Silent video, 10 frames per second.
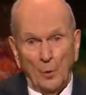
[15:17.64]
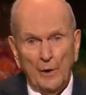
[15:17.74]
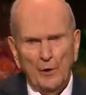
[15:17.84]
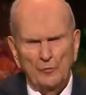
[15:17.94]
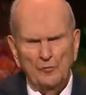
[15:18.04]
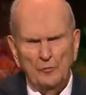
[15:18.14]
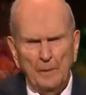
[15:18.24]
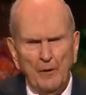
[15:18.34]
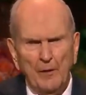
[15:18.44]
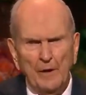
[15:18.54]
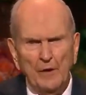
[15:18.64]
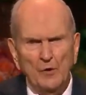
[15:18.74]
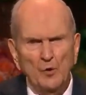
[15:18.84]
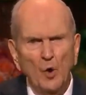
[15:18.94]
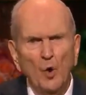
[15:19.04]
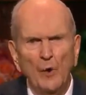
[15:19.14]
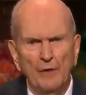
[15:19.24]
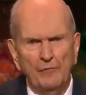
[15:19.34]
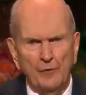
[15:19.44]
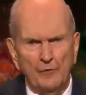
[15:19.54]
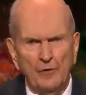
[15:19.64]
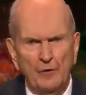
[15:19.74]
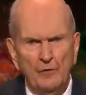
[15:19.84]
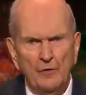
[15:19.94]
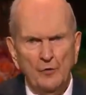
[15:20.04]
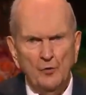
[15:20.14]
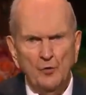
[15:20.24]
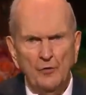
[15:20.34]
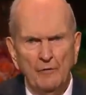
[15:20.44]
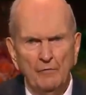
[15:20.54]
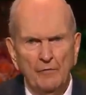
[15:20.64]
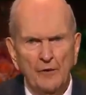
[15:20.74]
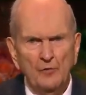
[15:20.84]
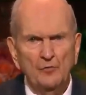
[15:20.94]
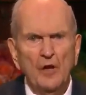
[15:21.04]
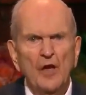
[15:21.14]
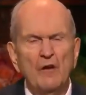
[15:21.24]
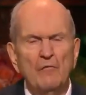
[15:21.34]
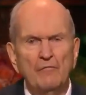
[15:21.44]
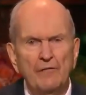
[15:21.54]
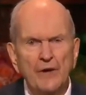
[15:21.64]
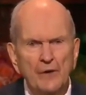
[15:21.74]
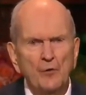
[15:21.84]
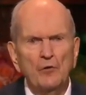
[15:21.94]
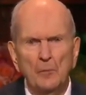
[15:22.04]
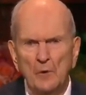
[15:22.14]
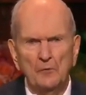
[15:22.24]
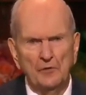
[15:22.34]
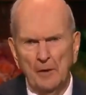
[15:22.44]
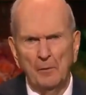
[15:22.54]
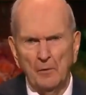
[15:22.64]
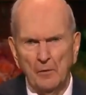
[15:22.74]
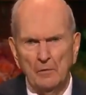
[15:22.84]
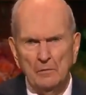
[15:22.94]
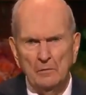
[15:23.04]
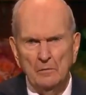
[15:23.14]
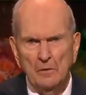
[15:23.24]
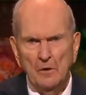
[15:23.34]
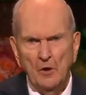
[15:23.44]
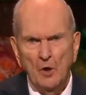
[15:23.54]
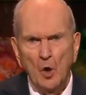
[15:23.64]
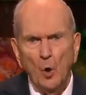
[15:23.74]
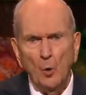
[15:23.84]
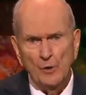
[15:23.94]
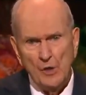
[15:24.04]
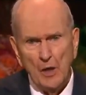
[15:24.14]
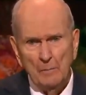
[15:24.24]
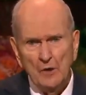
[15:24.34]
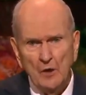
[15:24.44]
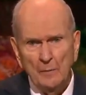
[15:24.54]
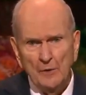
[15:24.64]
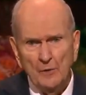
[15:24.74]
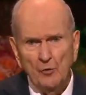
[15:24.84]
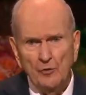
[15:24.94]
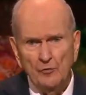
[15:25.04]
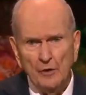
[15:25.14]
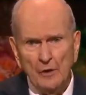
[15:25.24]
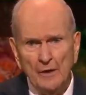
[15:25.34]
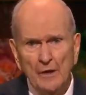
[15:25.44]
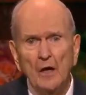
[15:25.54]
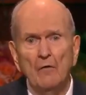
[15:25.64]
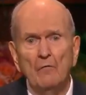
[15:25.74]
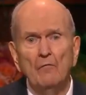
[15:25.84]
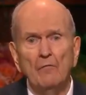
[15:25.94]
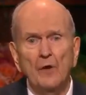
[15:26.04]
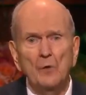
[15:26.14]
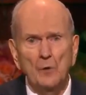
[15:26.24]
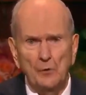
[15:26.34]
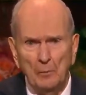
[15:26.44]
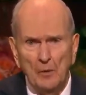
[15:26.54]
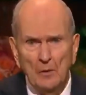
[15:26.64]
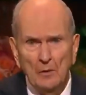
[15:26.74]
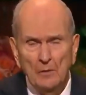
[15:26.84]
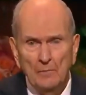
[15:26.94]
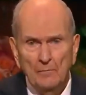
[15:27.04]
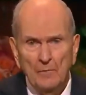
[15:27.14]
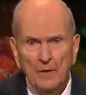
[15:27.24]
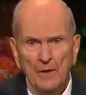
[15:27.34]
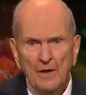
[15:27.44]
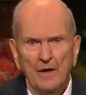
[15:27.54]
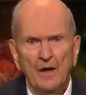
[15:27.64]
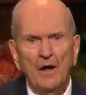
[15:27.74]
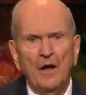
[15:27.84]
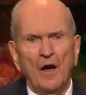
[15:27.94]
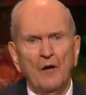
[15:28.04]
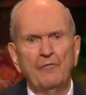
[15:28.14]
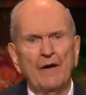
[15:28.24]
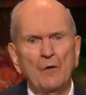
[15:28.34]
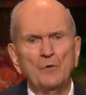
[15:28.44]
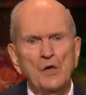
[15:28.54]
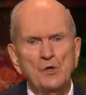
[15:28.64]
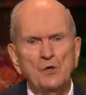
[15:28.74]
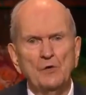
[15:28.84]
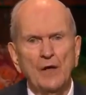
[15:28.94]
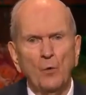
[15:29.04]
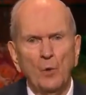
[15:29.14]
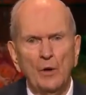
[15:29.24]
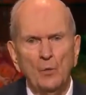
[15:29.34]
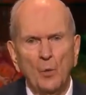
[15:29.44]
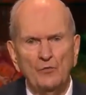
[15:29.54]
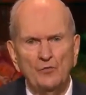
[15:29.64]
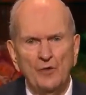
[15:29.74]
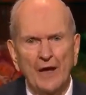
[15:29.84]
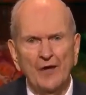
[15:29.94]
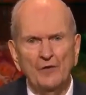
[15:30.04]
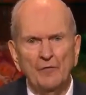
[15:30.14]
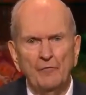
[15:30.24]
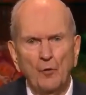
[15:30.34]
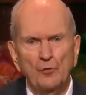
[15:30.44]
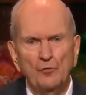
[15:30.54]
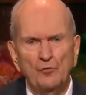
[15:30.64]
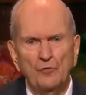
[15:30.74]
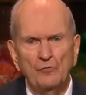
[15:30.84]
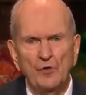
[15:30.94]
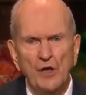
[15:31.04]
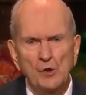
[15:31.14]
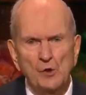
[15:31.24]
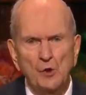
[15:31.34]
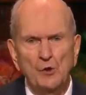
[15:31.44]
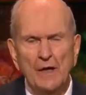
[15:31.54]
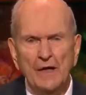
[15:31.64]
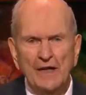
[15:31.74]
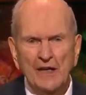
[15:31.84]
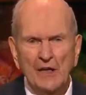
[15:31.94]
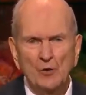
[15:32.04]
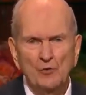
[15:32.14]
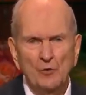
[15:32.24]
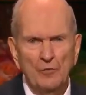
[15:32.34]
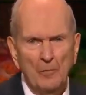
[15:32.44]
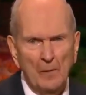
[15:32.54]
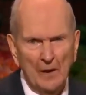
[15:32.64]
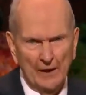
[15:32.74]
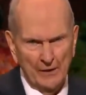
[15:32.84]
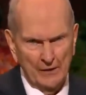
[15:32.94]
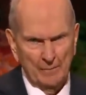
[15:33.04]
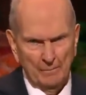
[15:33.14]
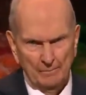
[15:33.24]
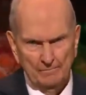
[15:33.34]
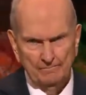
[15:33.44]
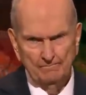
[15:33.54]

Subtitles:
We are sparing no effort to give this venerable temple, which had become increasingly vulnerable, a foundation that will withstand the forces of nature into the millennium.